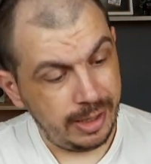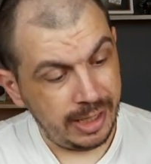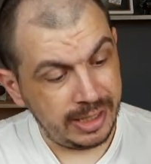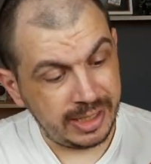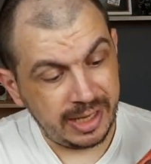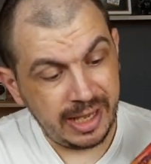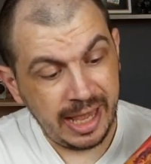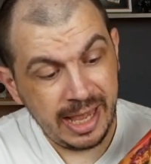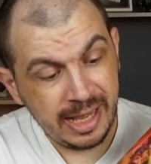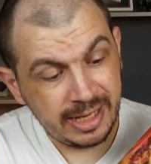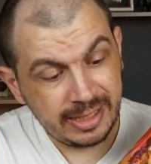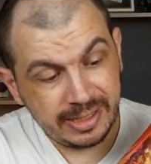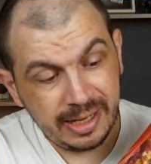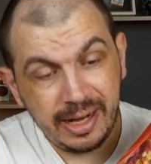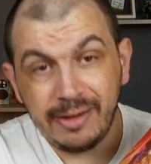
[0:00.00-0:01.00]
it's
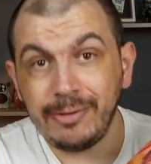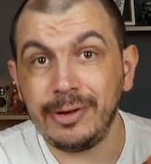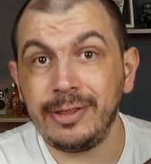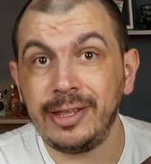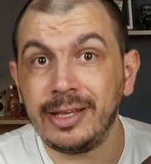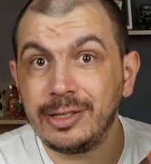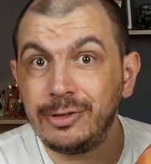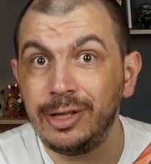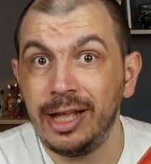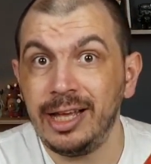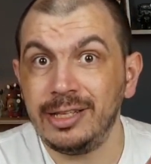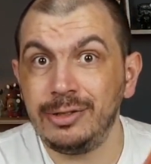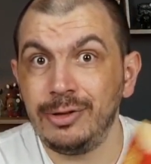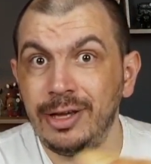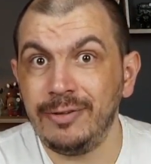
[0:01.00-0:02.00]
cakes and everything, so it
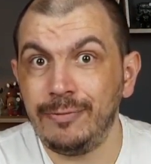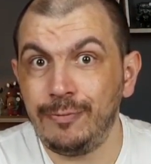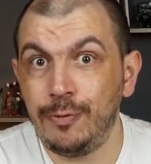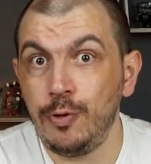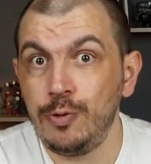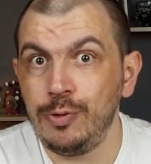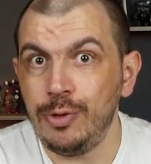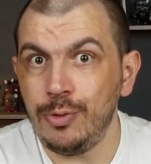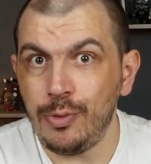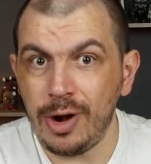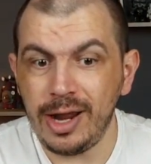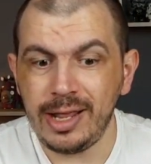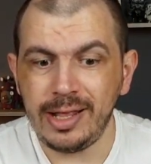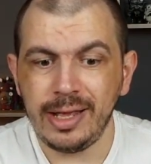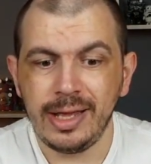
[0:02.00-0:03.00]
has to have food,
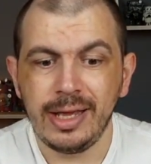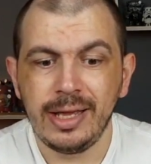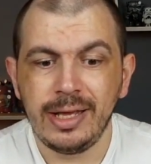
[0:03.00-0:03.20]
right?